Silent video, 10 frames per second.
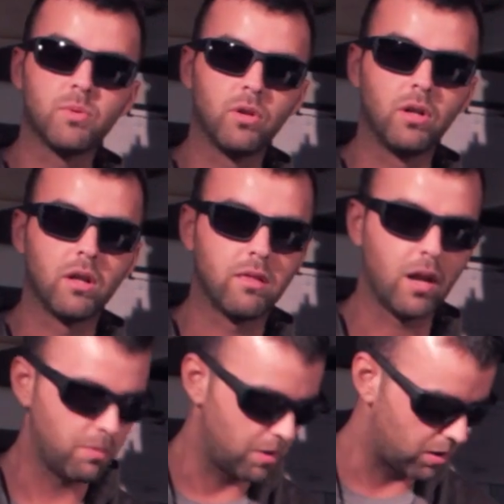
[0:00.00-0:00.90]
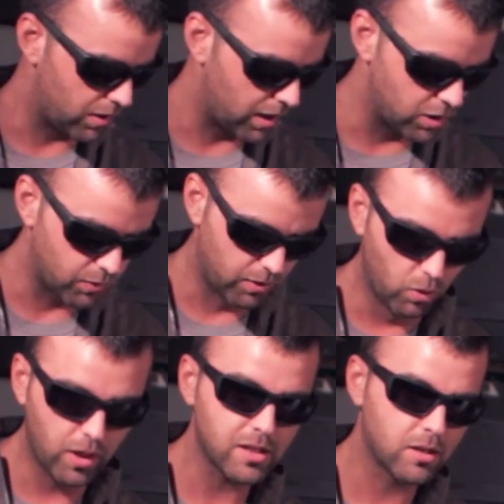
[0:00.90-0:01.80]
we're doing a 30-meter range. We
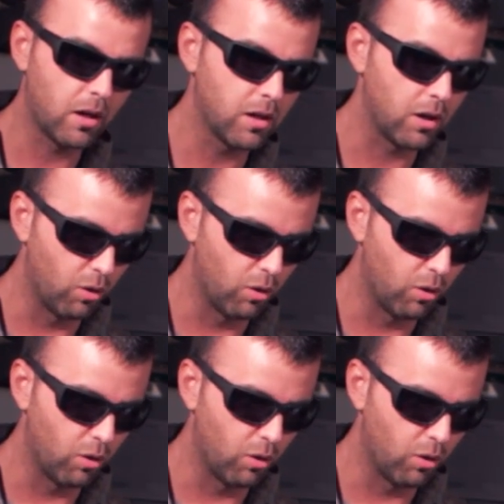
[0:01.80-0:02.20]
know this gun can